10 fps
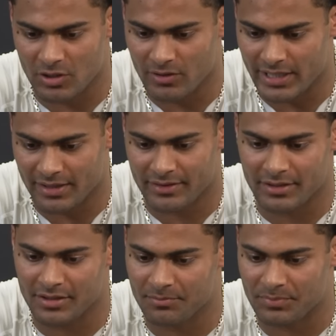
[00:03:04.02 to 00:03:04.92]
go out
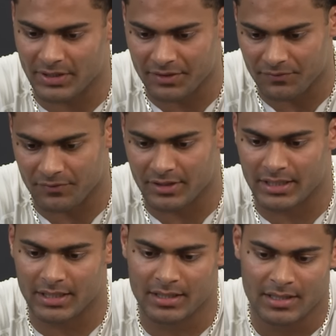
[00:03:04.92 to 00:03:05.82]
there, play
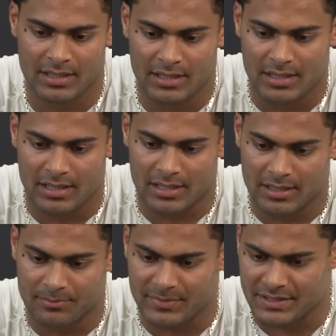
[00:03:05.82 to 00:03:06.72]
free,
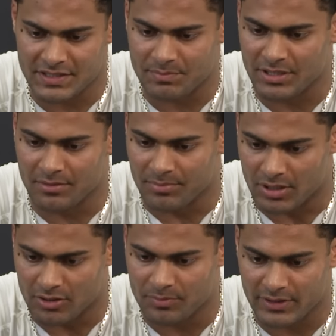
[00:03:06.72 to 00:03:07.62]
and just be a
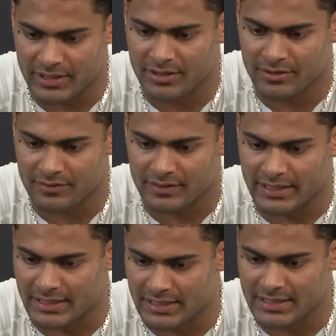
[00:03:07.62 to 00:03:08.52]
ball player
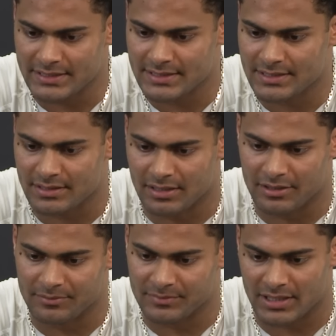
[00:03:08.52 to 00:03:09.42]
like he is.
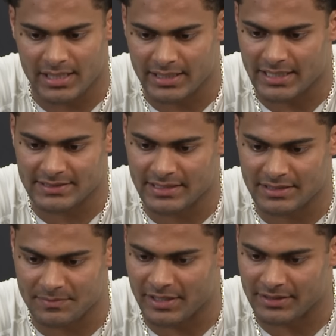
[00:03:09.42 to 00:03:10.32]
A lot of guys say
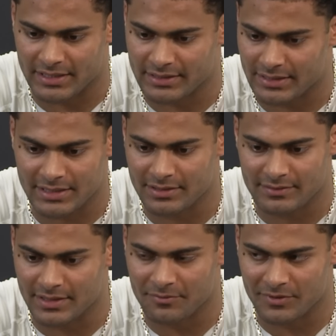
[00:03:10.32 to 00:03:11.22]
this, man, like he
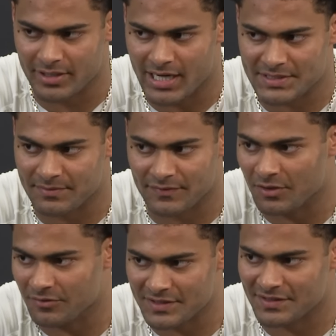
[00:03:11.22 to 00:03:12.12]
didn't win the Heisman for
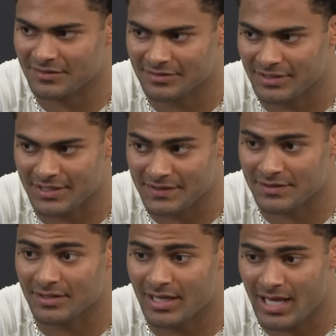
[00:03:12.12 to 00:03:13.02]
no reason. He's
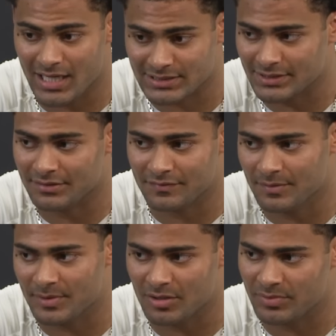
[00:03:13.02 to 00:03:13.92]
an excellent
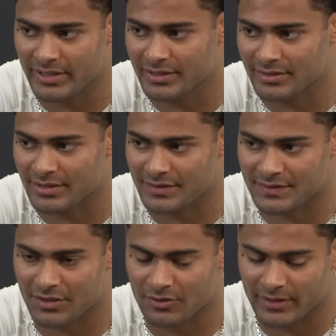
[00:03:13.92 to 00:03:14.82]
football player. And
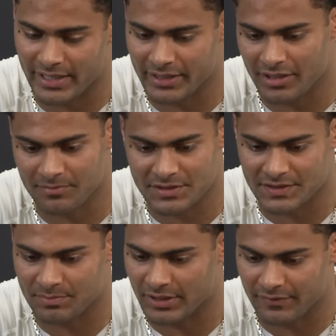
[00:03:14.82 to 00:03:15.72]
so letting him
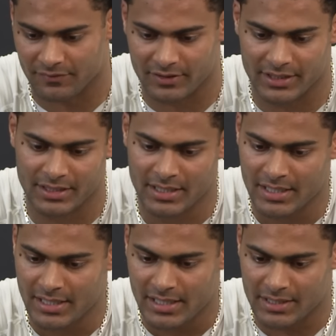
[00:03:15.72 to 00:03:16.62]
just play free
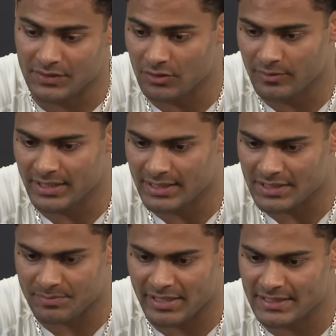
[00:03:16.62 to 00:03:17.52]
and do what he
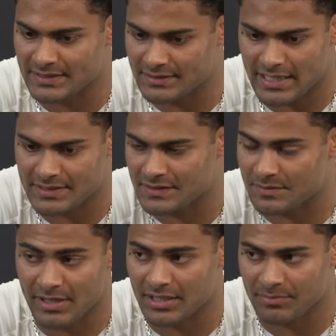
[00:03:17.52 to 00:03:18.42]
does best, and that's
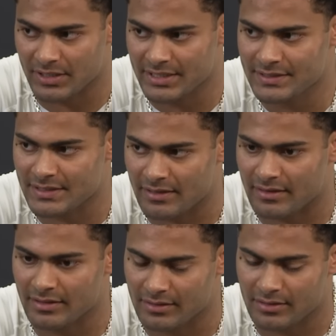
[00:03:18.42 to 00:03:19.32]
just making plays, I
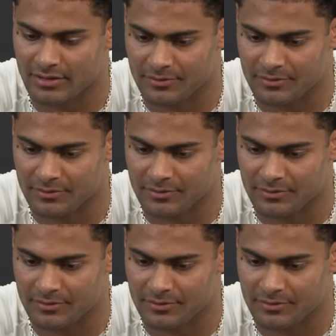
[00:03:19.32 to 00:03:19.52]
think